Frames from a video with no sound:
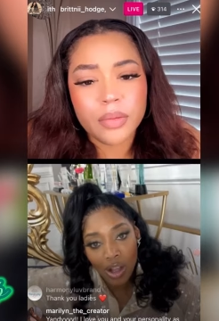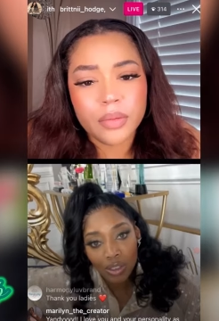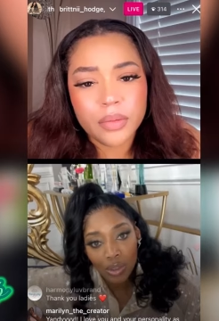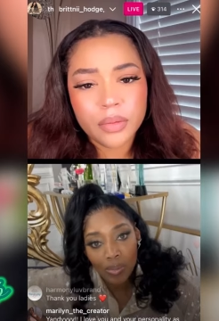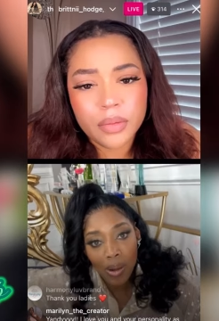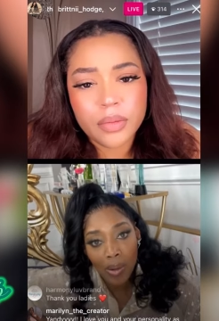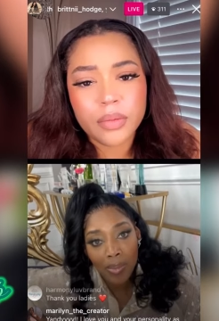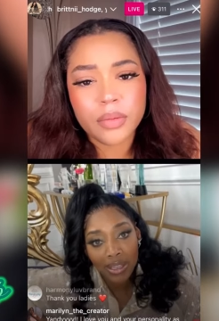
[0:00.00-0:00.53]

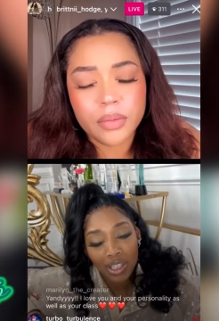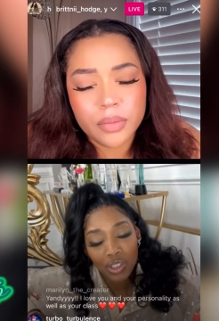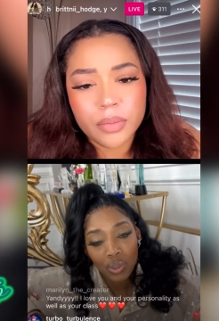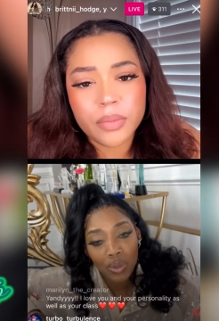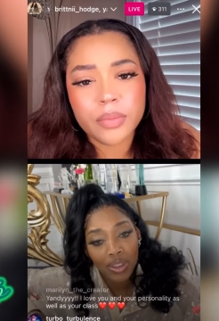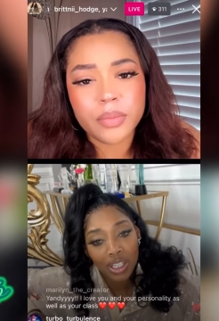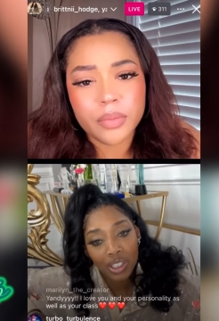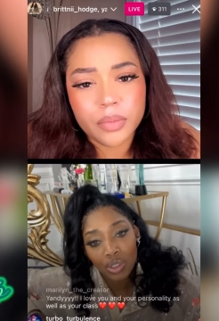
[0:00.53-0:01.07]
Speaker 1: also about making
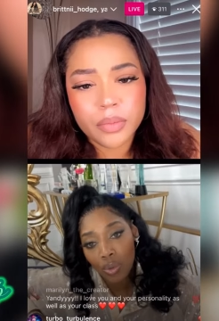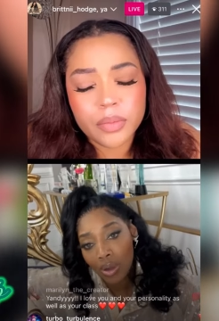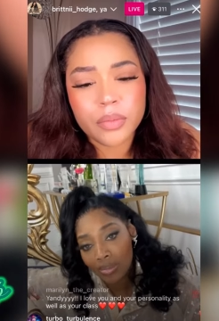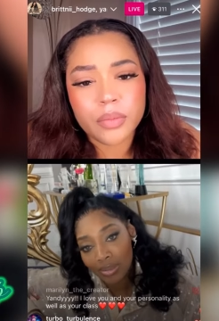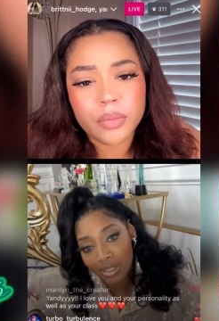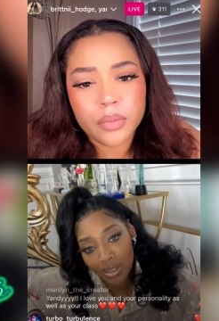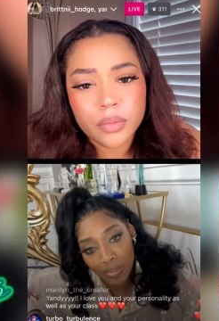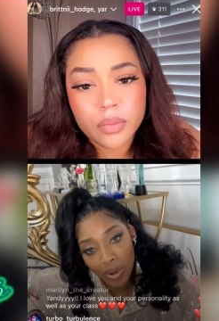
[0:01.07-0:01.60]
sure they show
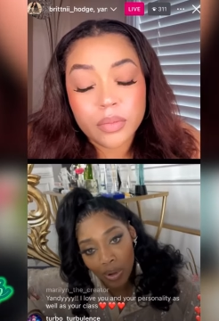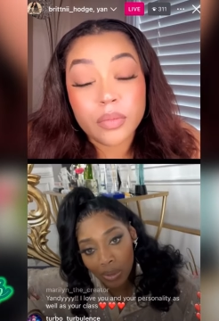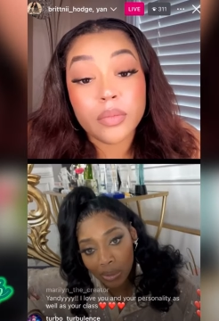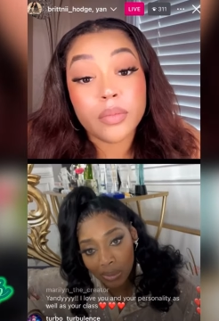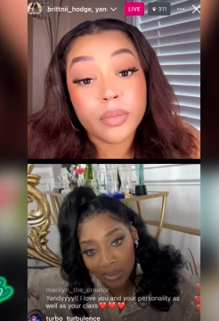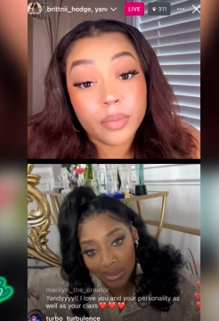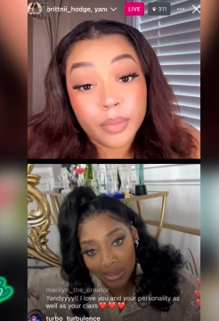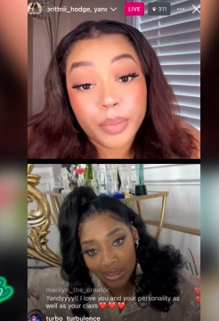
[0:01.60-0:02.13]
up to the
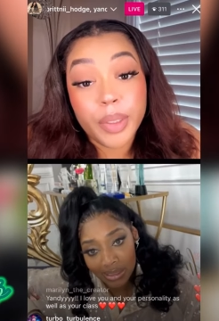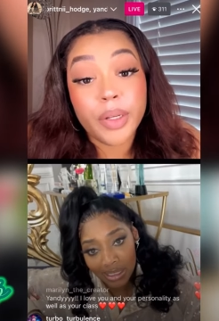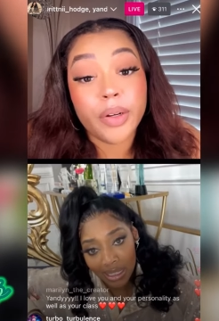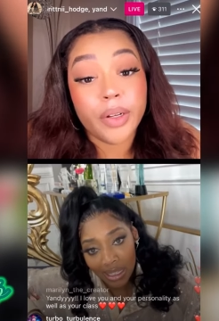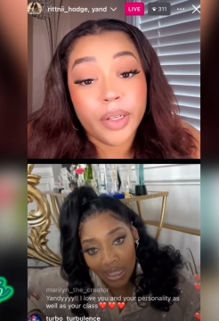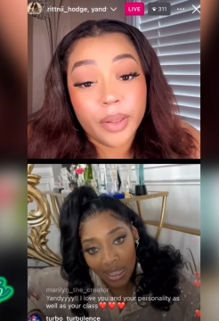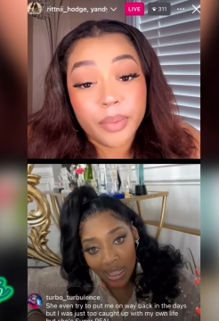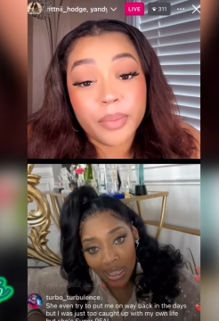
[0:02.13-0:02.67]
polls.
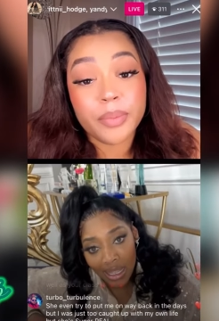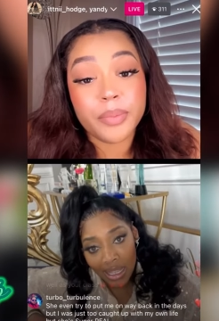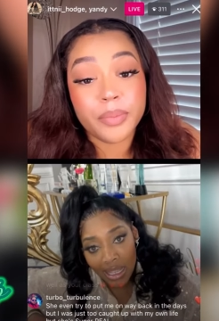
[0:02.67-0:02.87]
Period.